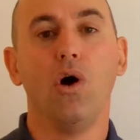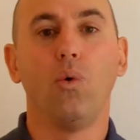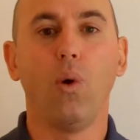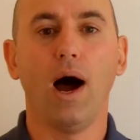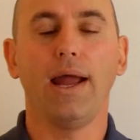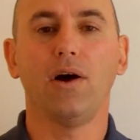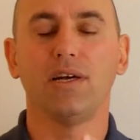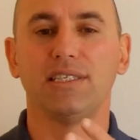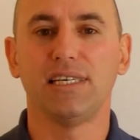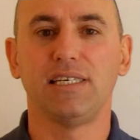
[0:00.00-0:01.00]
Why
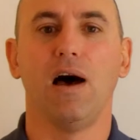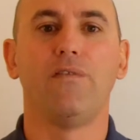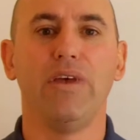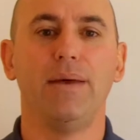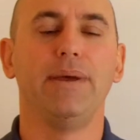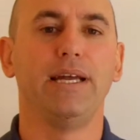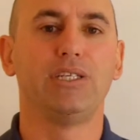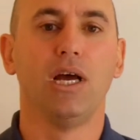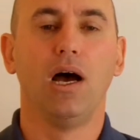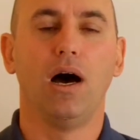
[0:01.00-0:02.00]
is the
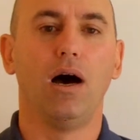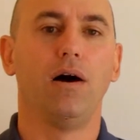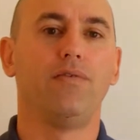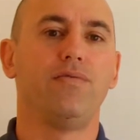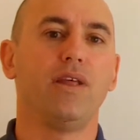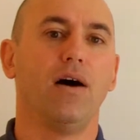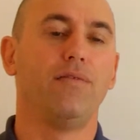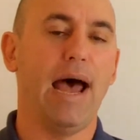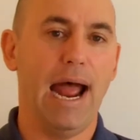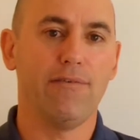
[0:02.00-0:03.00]
self-image
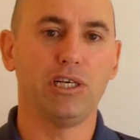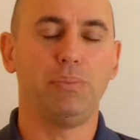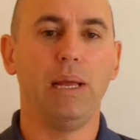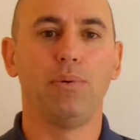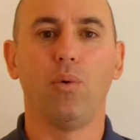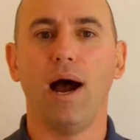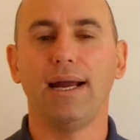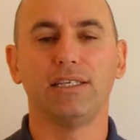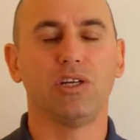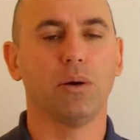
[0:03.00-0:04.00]
of average people, why
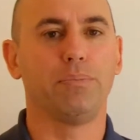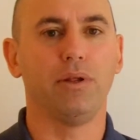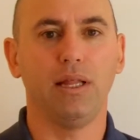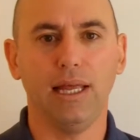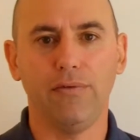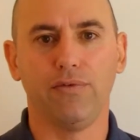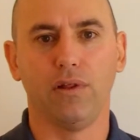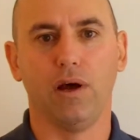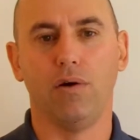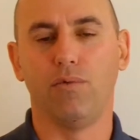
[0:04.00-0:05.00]
is their belief
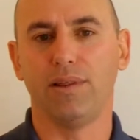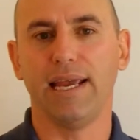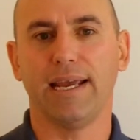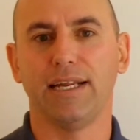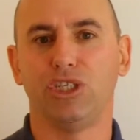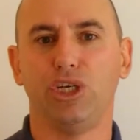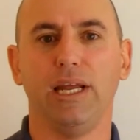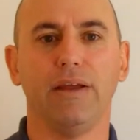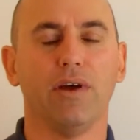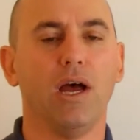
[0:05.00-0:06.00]
low of what they can
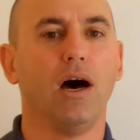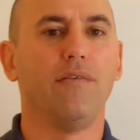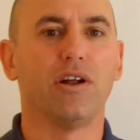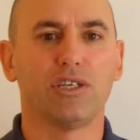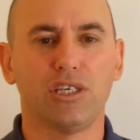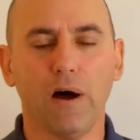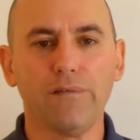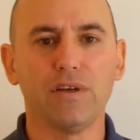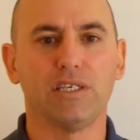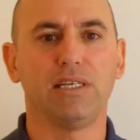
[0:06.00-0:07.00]
achieve, of their
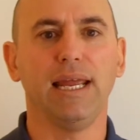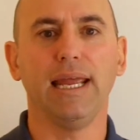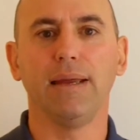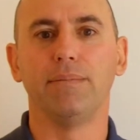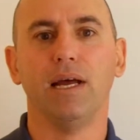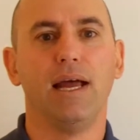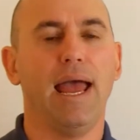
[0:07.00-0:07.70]
self-esteem